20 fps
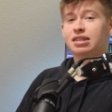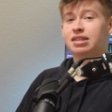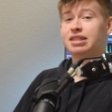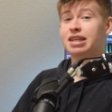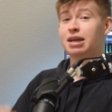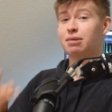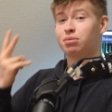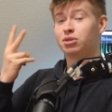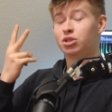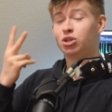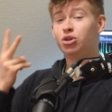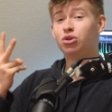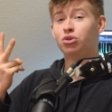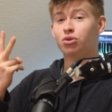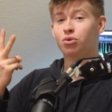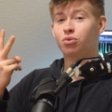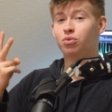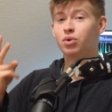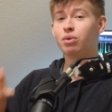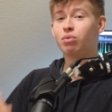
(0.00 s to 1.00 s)
Step
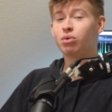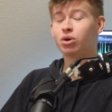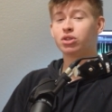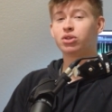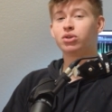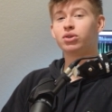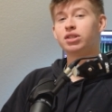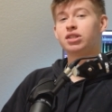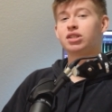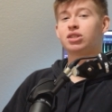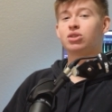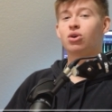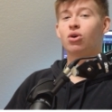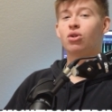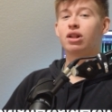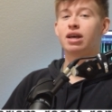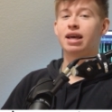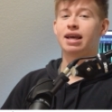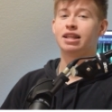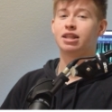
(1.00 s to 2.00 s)
two, we want to
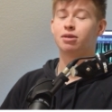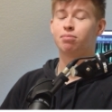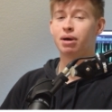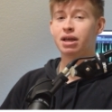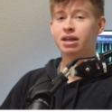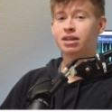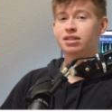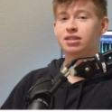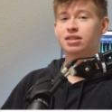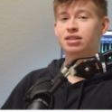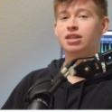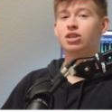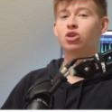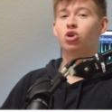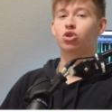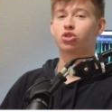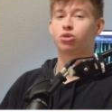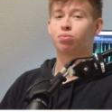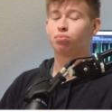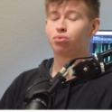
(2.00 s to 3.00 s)
install a dependency
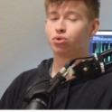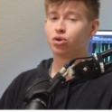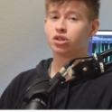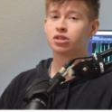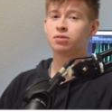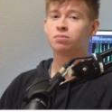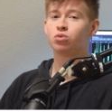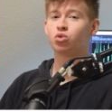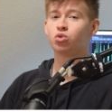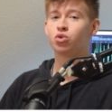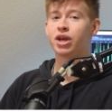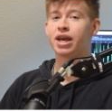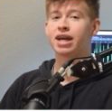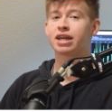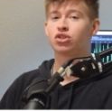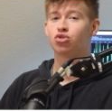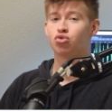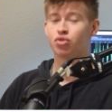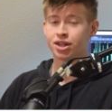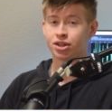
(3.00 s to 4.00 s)
called Prism
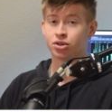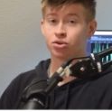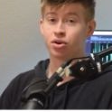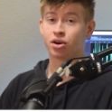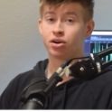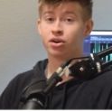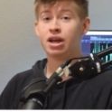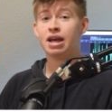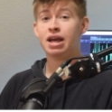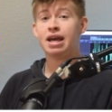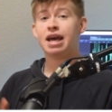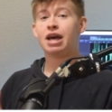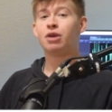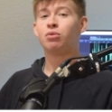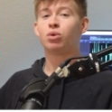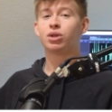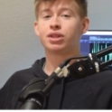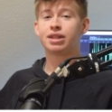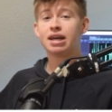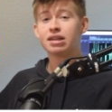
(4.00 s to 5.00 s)
React Renderer.
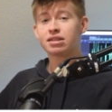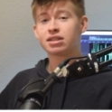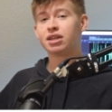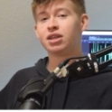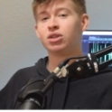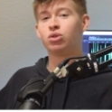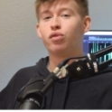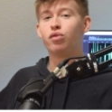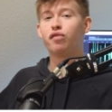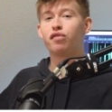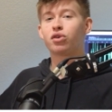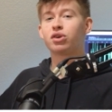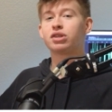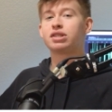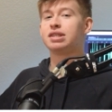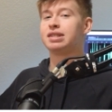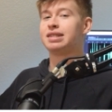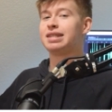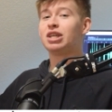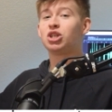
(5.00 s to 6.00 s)
And what that's gonna do for
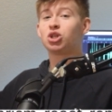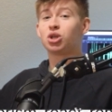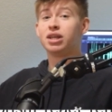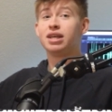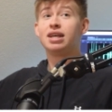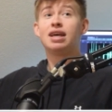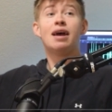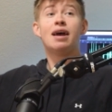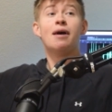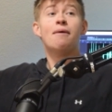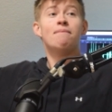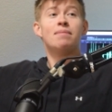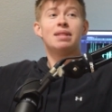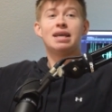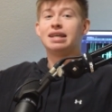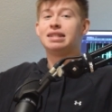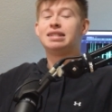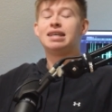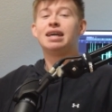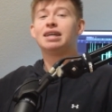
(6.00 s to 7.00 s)
us, essentially,
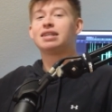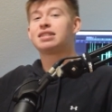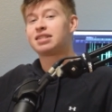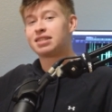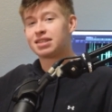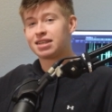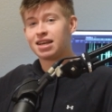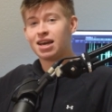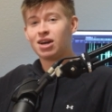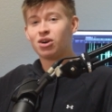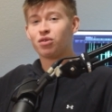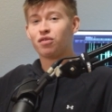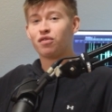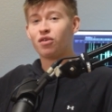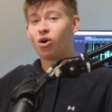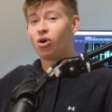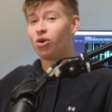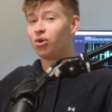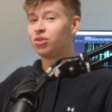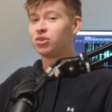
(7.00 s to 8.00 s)
it takes care of
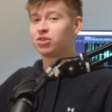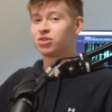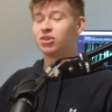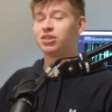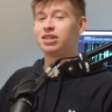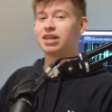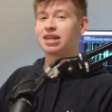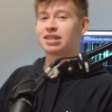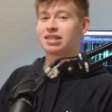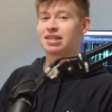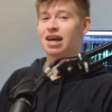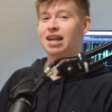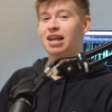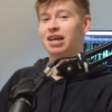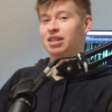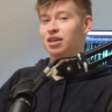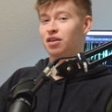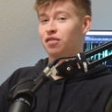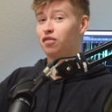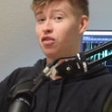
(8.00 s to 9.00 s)
all the syntax
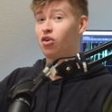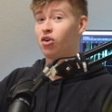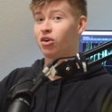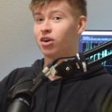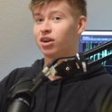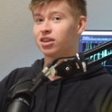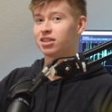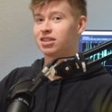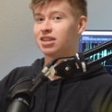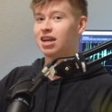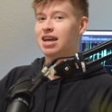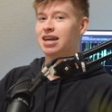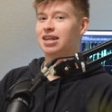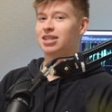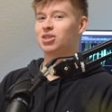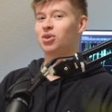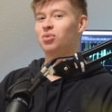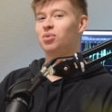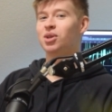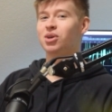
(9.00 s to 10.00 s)
highlighting for us.
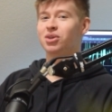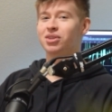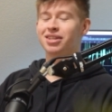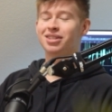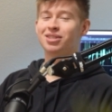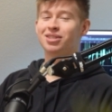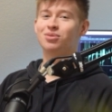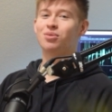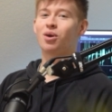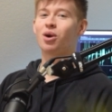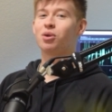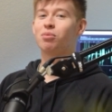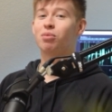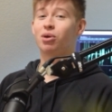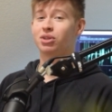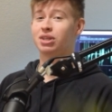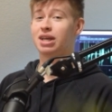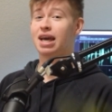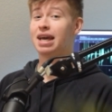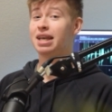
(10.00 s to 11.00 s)
So we don't need to worry
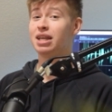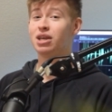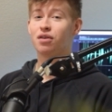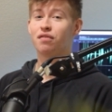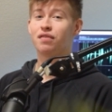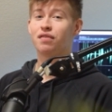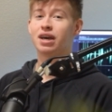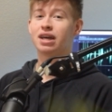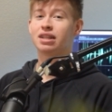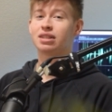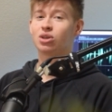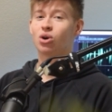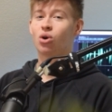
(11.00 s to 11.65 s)
about any of that.